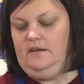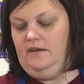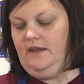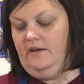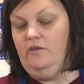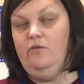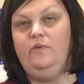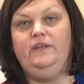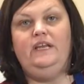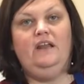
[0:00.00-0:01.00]
Now, you
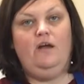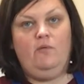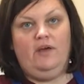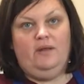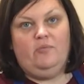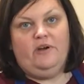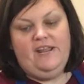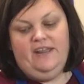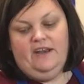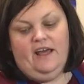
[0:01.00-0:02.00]
will need to go on and
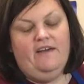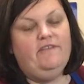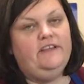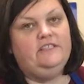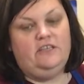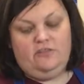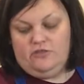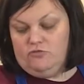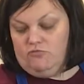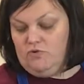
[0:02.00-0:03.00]
preheat an oven to
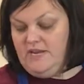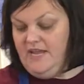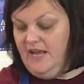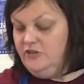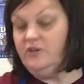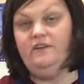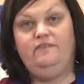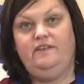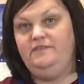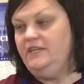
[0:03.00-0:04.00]

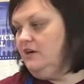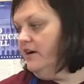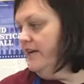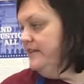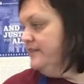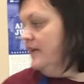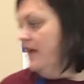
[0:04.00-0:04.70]
350 degrees.